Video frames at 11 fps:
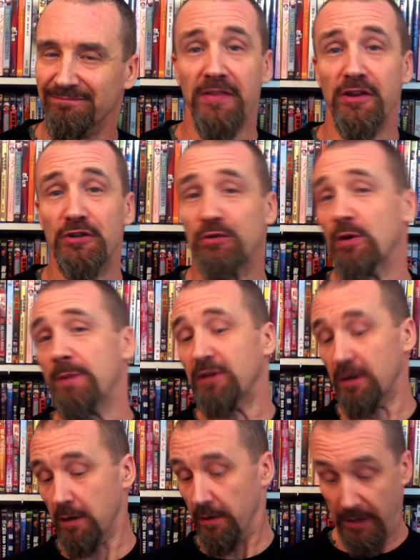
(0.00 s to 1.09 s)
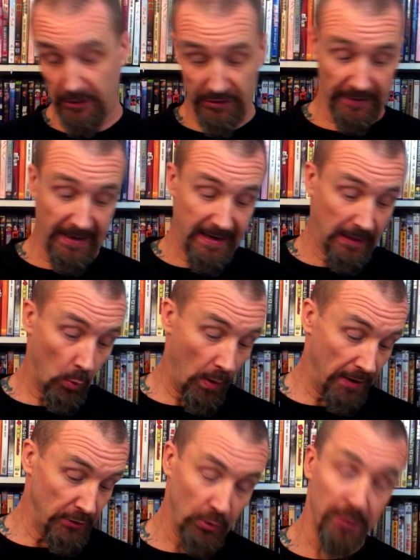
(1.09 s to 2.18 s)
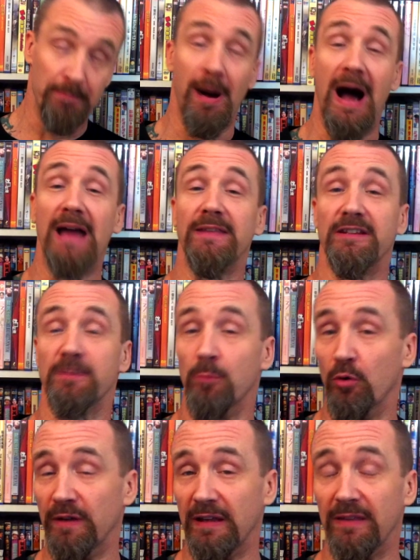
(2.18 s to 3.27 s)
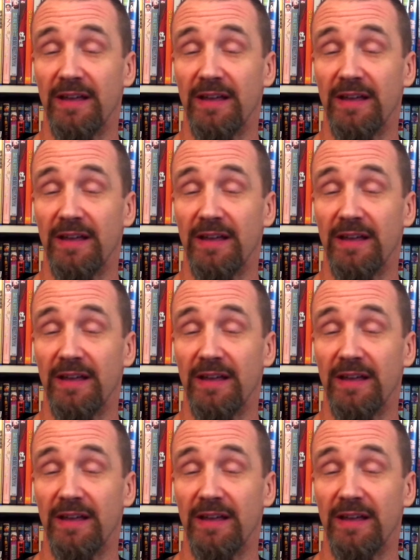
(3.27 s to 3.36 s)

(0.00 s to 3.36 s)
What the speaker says: In the description, there's a link where you could buy this movie.